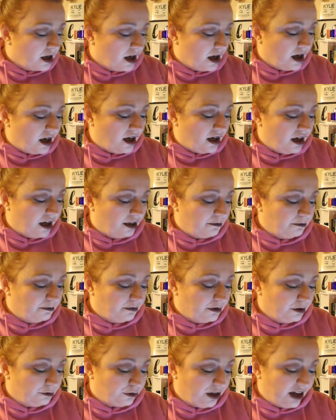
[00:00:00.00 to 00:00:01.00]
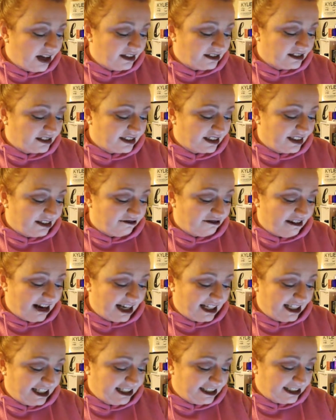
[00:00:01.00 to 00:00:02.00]
Um, what else did I
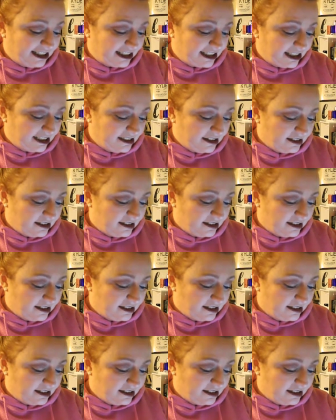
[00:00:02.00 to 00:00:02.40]
write?